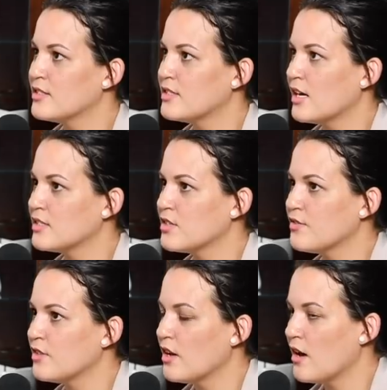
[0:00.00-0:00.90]
start
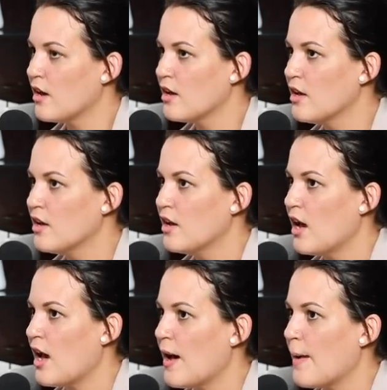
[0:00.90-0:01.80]
of the
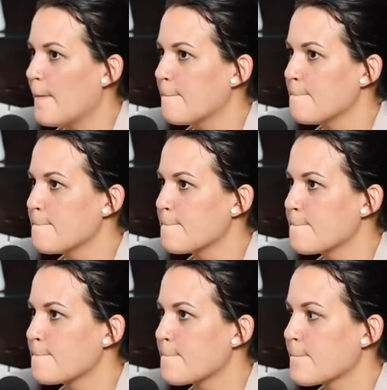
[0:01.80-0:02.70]
um
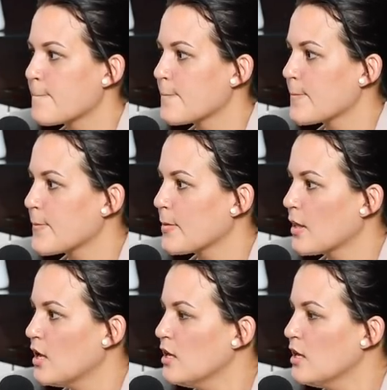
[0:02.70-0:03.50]
journey for you, right?